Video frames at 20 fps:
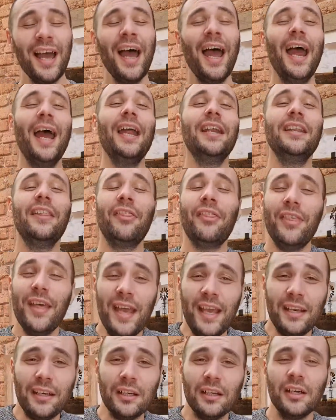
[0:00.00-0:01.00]
and
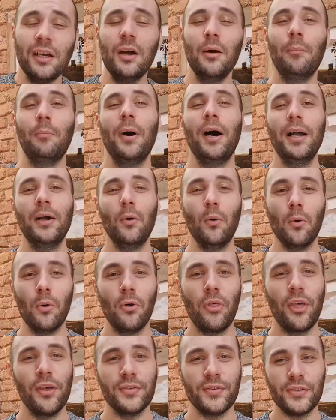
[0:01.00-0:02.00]
then by
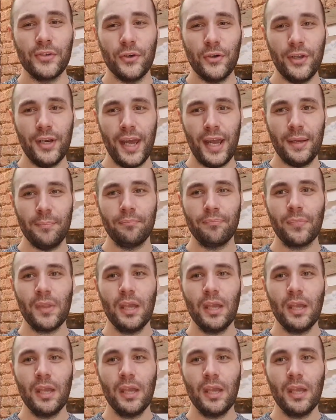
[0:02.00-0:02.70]
author surname.